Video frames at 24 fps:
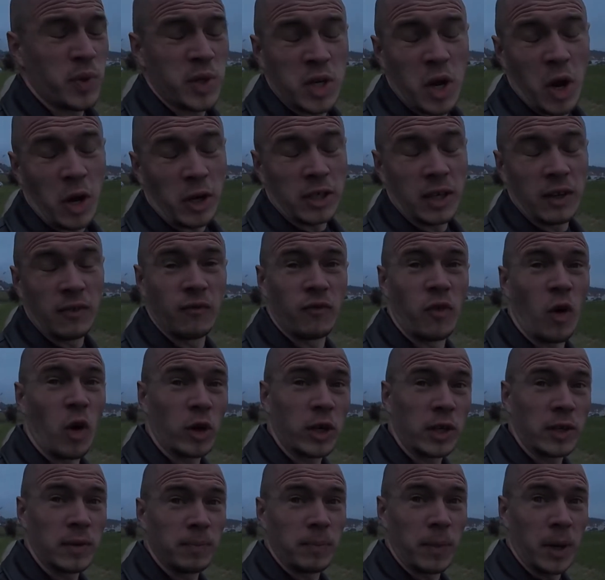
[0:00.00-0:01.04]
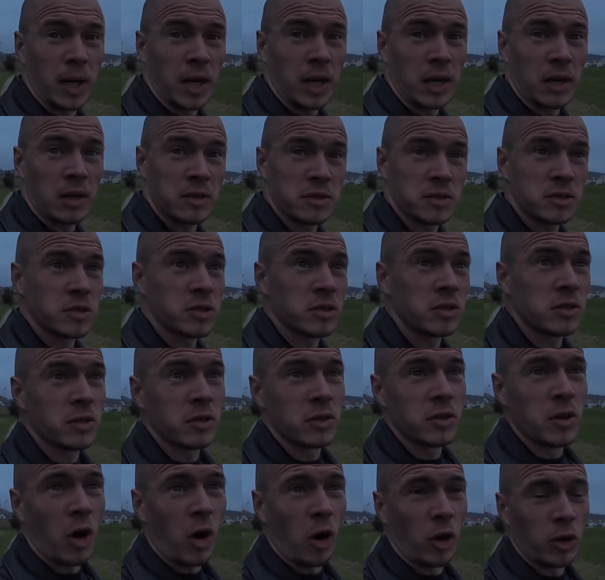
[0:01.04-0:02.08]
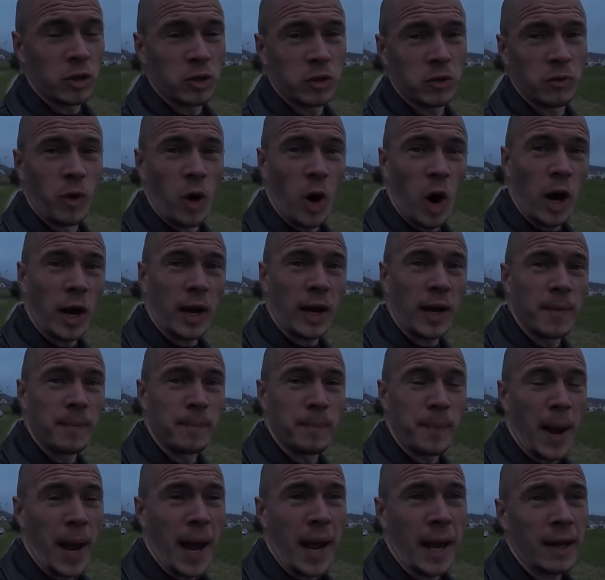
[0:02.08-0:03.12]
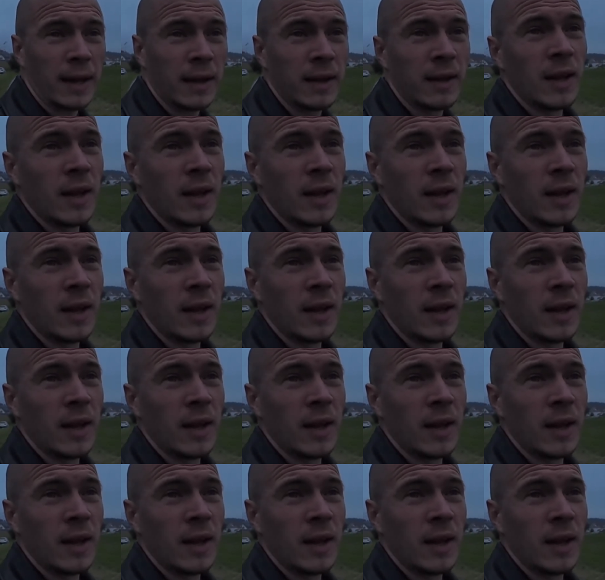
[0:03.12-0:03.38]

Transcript: 30-40 minutes to go to work and back,